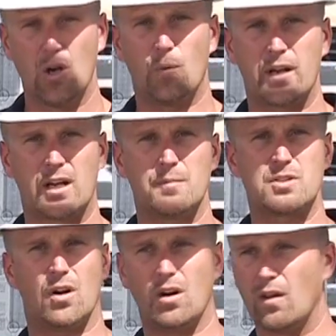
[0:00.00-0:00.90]
When it comes
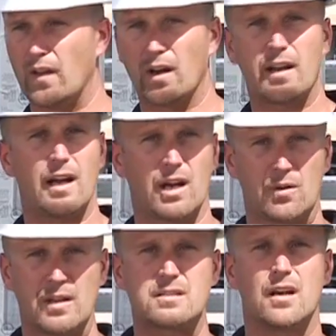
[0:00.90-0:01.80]
to all the
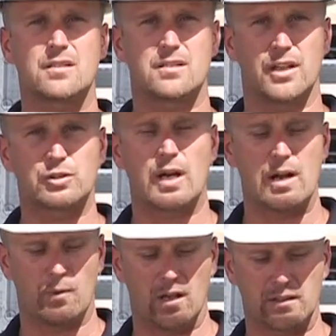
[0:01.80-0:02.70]
concrete dust and the
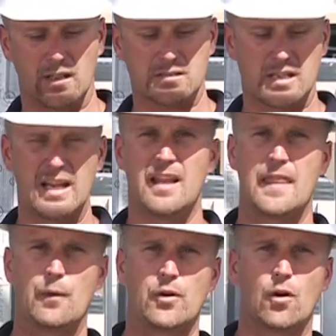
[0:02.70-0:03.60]
drywall dust
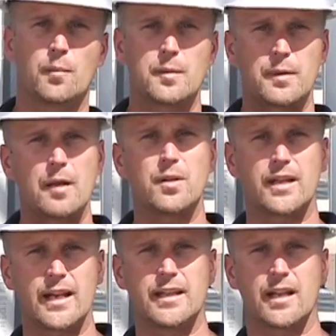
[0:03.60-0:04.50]
that would normally be able to
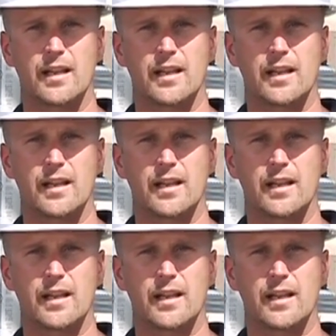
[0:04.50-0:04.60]
get into the